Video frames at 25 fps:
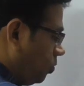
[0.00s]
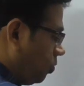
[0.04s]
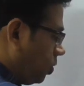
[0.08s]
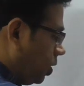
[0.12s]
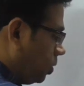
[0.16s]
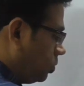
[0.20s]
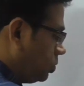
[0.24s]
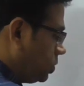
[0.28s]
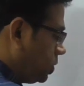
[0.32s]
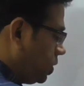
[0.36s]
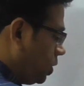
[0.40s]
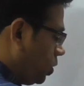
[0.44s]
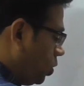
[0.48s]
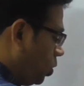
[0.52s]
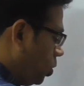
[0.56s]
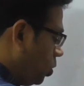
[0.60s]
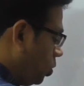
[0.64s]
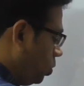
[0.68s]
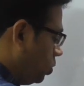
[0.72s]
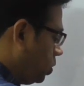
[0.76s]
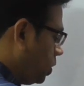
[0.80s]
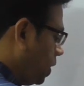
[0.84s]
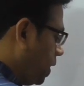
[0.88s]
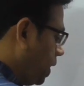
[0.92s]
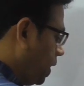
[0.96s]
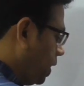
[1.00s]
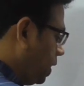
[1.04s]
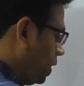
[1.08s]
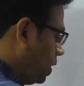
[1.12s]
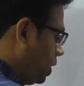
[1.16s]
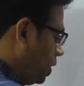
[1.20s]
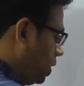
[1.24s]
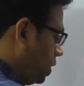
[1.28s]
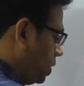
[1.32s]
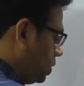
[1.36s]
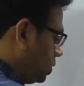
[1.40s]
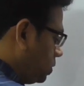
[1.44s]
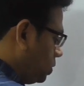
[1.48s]
From 0 to
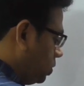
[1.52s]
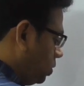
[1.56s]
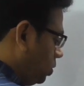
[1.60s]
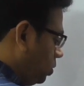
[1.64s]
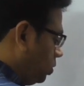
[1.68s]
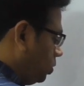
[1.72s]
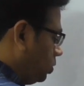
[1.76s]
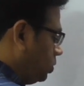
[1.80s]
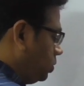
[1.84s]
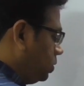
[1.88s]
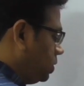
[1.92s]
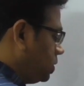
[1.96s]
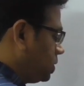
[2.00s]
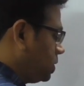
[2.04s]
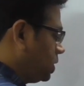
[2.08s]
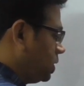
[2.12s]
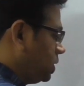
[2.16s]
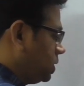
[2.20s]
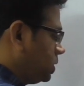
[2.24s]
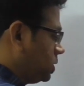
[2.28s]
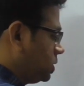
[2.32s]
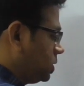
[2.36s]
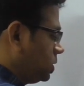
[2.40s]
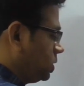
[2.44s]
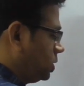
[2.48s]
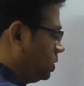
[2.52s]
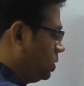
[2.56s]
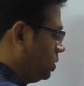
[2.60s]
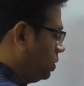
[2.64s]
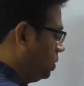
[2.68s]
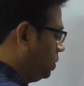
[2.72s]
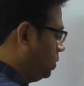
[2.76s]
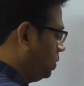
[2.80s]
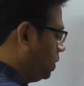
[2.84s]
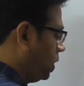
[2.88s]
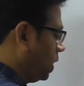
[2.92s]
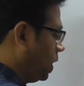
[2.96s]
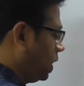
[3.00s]
3, so this is
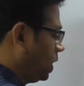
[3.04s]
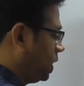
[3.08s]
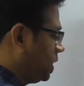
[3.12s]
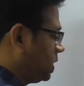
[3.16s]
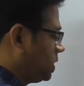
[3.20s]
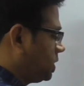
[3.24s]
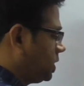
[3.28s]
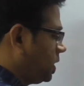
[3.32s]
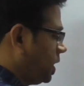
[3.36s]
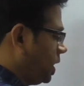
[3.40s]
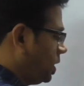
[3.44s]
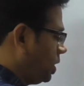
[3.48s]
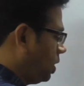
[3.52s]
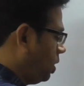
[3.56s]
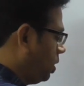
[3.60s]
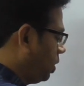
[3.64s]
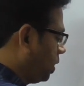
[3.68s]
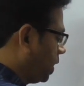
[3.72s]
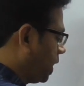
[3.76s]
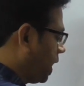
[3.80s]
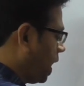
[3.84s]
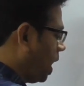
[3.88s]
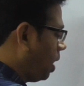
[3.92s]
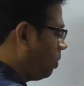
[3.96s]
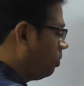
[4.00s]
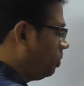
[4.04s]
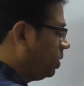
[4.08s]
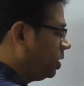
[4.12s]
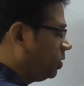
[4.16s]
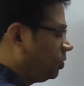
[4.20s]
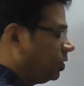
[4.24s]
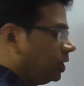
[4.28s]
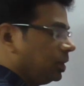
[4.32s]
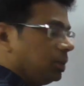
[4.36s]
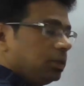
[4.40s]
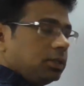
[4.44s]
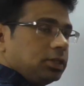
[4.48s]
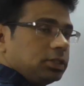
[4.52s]
the distance or gap
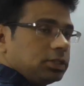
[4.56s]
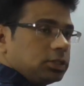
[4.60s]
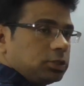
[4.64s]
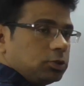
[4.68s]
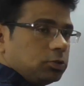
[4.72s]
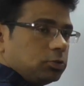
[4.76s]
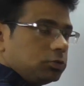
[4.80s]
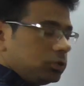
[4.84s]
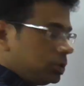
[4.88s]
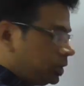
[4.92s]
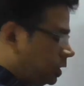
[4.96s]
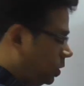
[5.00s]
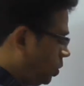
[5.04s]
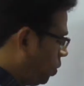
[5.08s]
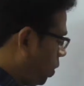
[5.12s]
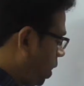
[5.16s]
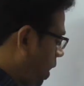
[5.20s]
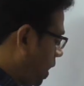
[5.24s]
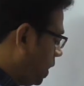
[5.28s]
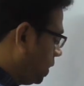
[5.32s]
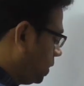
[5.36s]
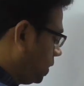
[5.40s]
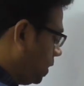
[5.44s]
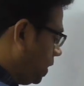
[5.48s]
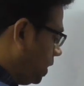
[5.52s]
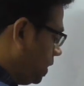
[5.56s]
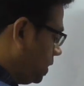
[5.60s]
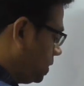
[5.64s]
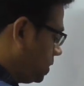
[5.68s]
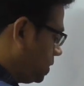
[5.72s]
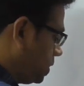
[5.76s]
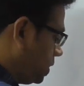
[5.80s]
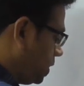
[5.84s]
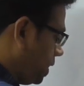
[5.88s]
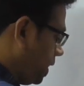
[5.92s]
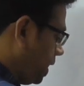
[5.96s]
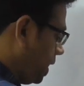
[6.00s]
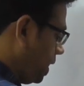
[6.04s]
between these two, 0 and 3
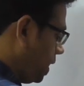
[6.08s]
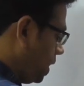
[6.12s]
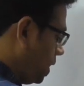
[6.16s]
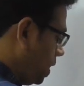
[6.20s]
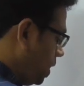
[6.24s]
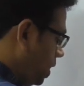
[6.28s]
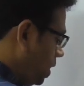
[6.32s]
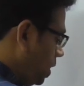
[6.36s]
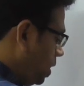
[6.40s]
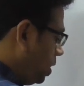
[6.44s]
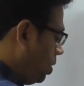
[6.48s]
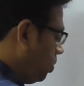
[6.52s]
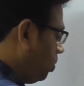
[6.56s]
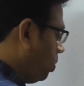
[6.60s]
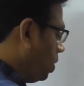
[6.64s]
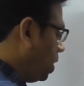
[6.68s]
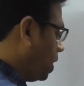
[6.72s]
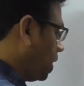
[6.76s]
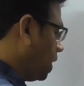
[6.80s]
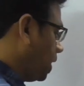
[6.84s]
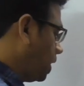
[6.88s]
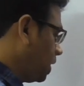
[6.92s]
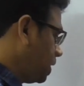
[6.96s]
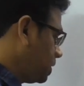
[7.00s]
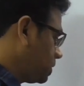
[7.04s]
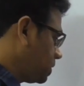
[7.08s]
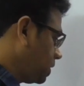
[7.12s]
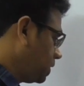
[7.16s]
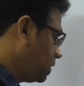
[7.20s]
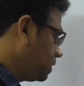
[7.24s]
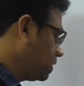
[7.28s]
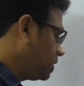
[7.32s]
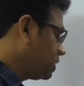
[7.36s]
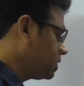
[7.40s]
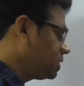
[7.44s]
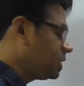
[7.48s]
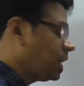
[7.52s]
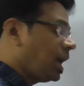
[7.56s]
is 3, but it is
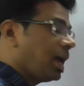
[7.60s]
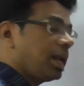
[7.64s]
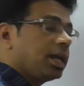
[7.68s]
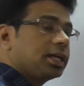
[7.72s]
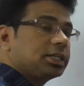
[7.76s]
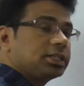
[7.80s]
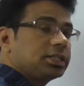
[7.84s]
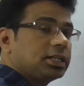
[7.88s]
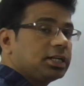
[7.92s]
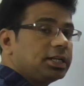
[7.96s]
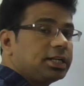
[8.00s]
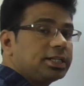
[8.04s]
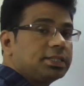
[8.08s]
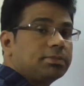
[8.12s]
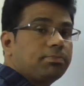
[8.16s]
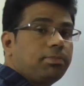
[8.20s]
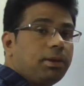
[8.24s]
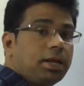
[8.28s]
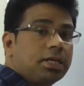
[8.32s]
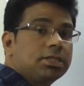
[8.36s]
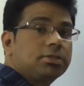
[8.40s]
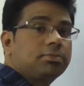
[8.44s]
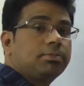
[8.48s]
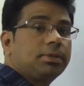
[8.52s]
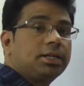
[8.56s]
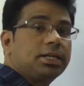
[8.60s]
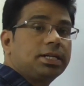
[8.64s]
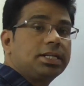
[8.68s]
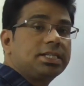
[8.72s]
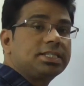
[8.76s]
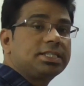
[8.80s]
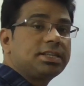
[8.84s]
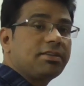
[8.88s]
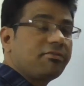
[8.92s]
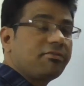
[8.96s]
in this direction, displacement is